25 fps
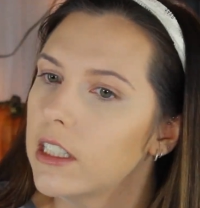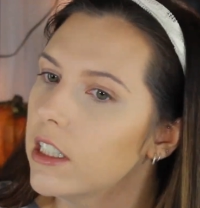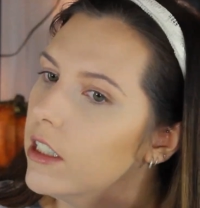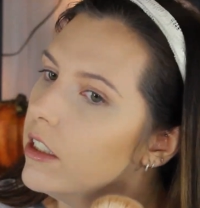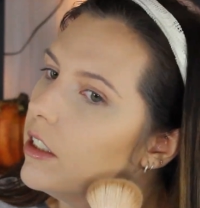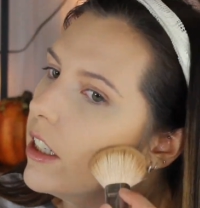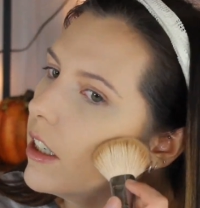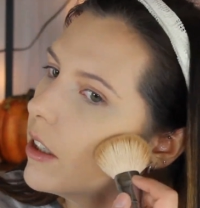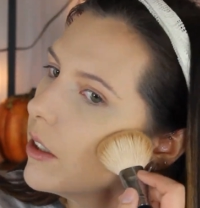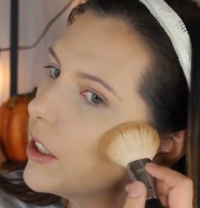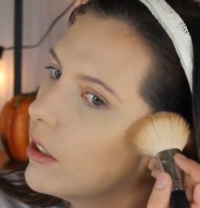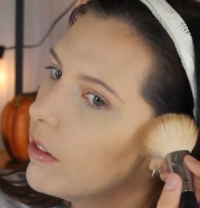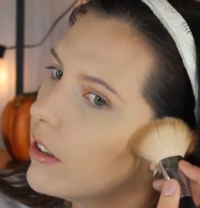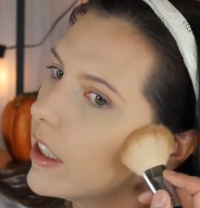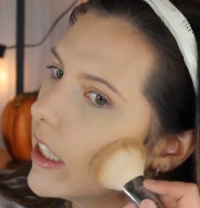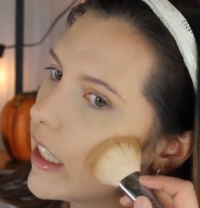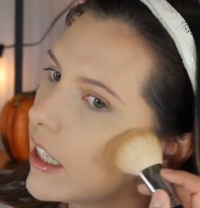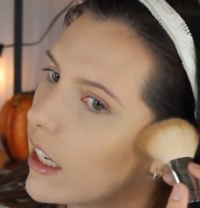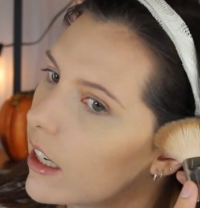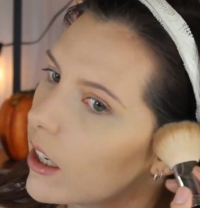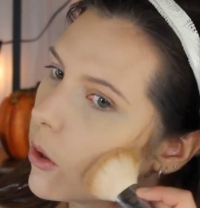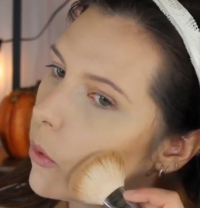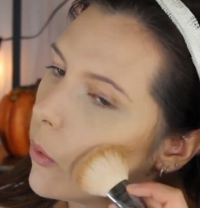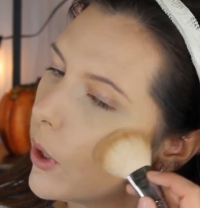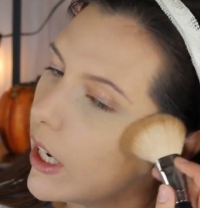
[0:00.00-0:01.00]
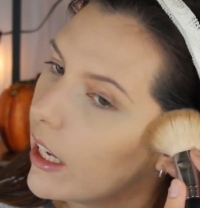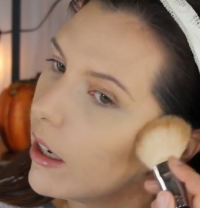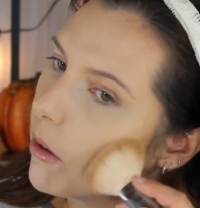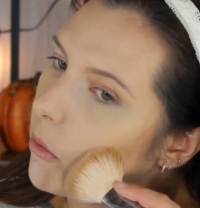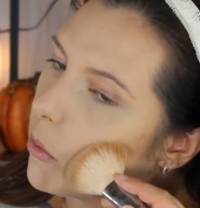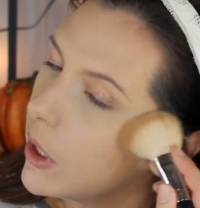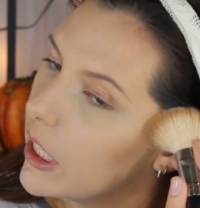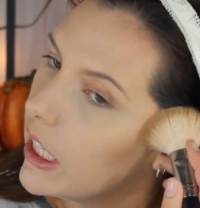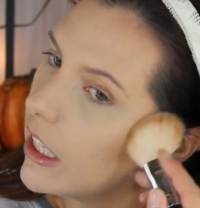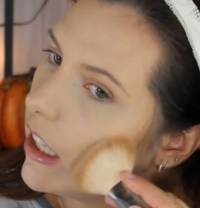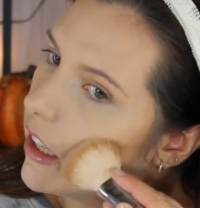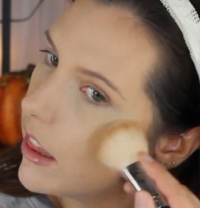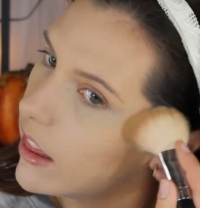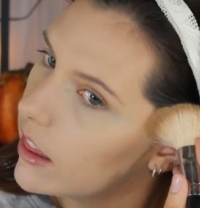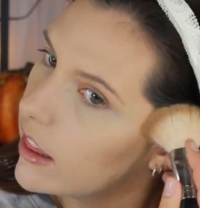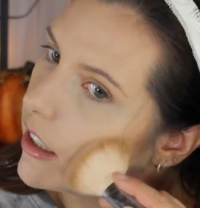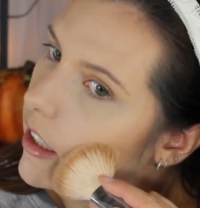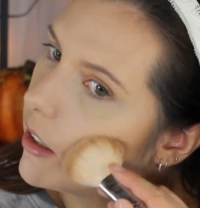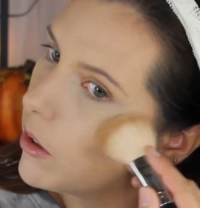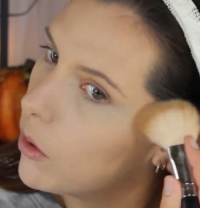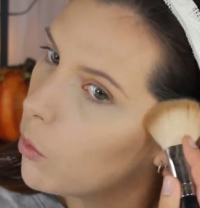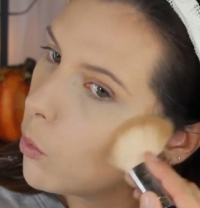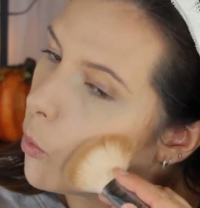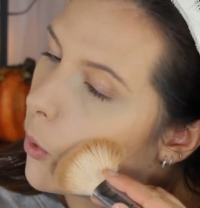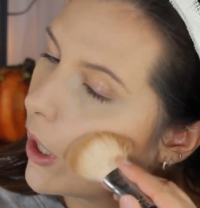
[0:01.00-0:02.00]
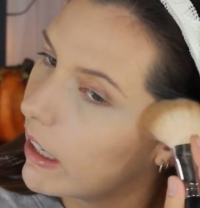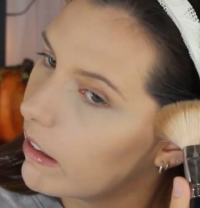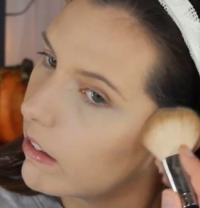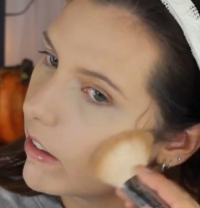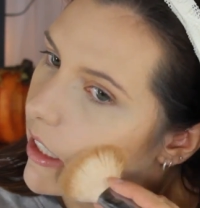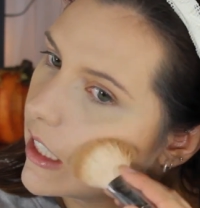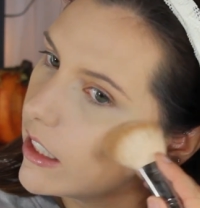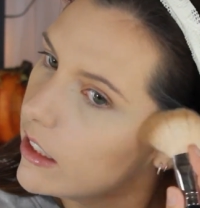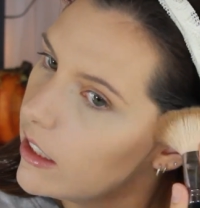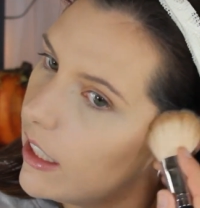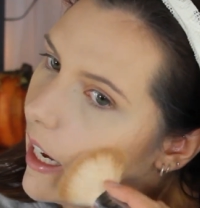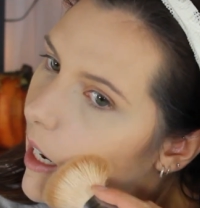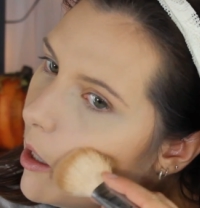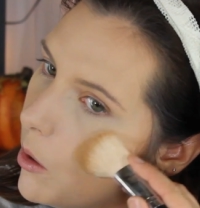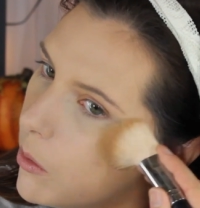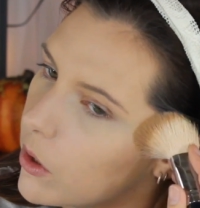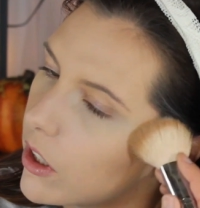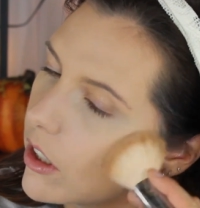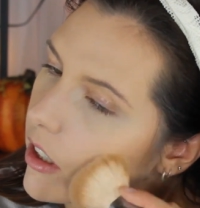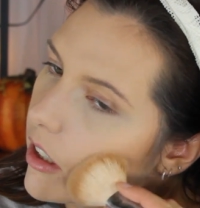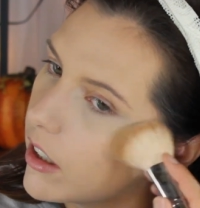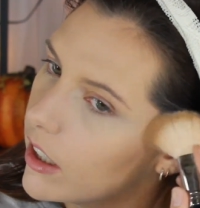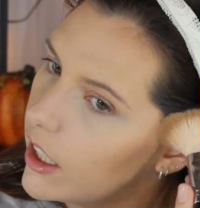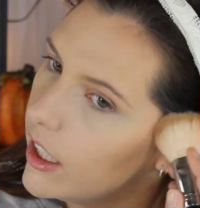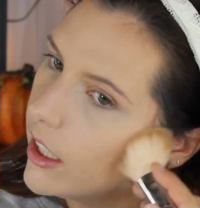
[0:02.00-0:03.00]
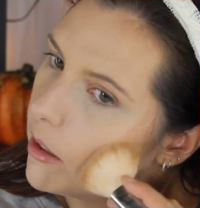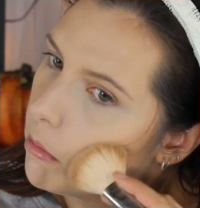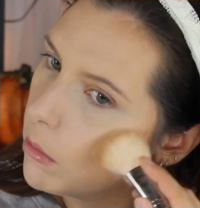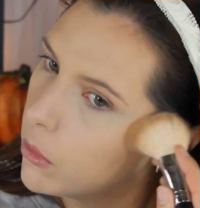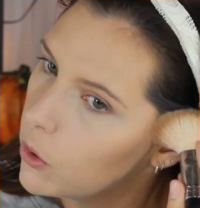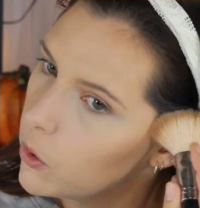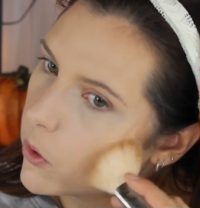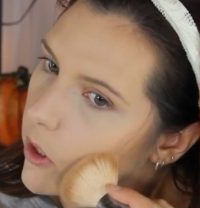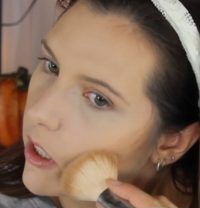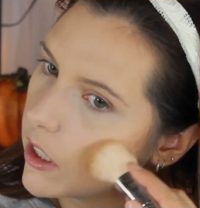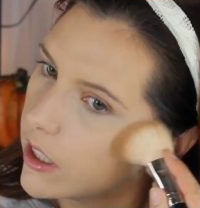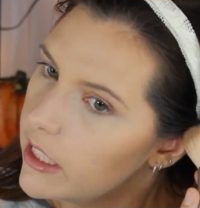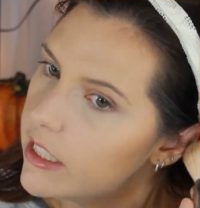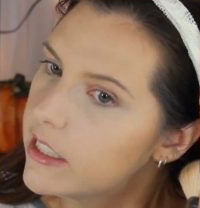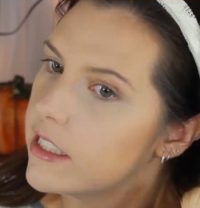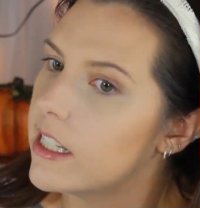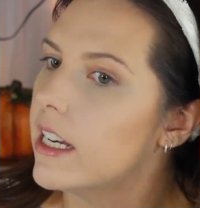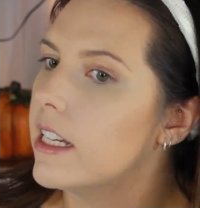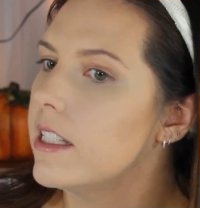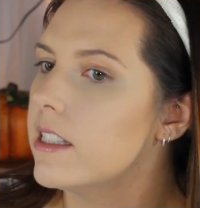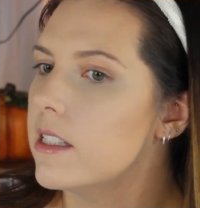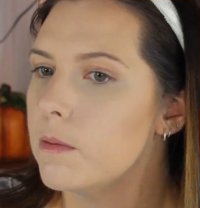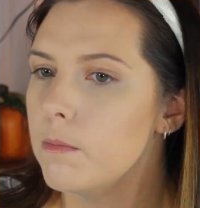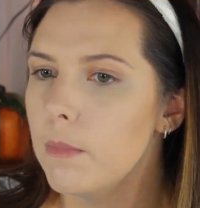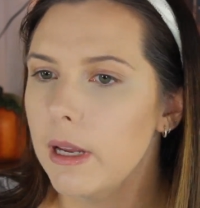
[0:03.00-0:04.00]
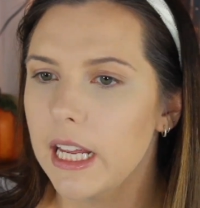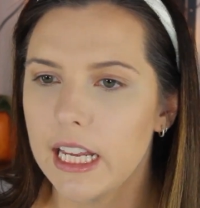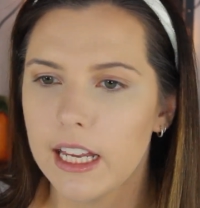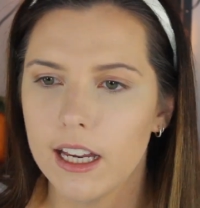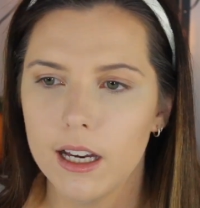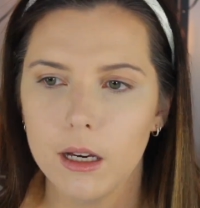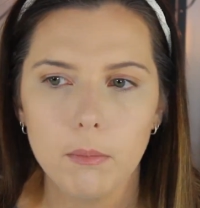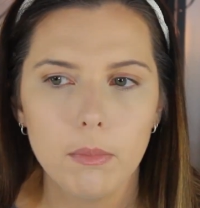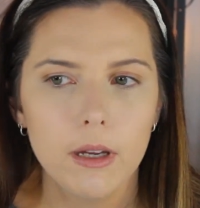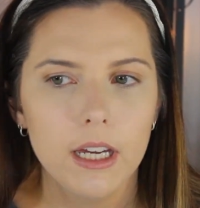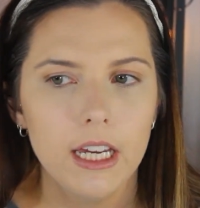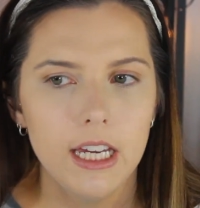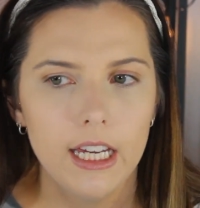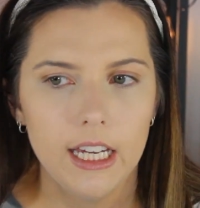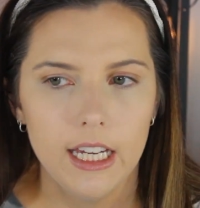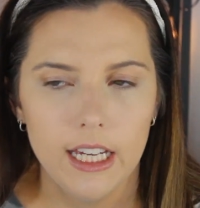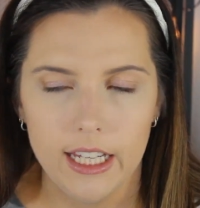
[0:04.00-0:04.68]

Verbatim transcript: You know, you can get away with wearing louder and more intense makeup